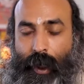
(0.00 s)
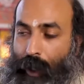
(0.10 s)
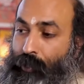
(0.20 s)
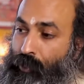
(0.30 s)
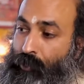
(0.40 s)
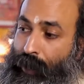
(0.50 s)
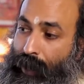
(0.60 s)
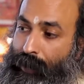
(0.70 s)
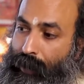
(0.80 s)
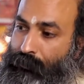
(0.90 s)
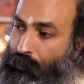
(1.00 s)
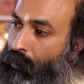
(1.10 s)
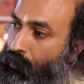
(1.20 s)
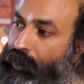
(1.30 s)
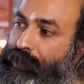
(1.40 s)
And through that life
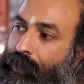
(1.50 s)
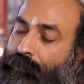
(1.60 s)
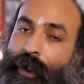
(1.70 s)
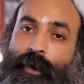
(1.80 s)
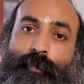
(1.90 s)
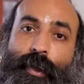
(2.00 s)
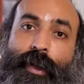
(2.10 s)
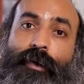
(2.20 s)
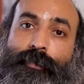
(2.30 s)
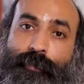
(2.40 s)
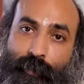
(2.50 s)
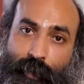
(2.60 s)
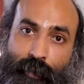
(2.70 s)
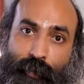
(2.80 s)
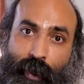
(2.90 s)
form, we survive. We live
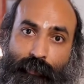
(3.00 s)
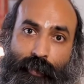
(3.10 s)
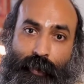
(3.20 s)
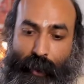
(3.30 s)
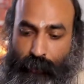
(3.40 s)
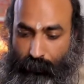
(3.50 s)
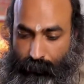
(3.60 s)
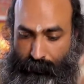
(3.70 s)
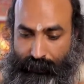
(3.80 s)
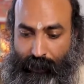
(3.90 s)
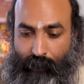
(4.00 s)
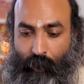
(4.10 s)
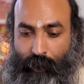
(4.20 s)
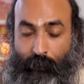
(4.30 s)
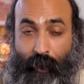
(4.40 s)
even after the death of the physical
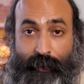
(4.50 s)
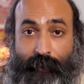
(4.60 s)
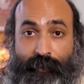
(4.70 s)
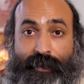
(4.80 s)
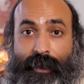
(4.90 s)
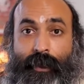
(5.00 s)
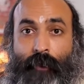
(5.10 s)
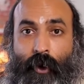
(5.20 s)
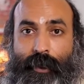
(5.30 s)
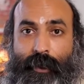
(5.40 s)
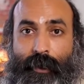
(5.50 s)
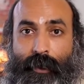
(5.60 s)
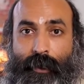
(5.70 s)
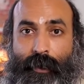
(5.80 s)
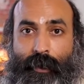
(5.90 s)
body. Because the physical
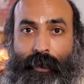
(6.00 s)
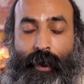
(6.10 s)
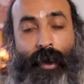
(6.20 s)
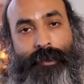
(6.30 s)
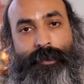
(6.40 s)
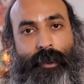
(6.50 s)
body has a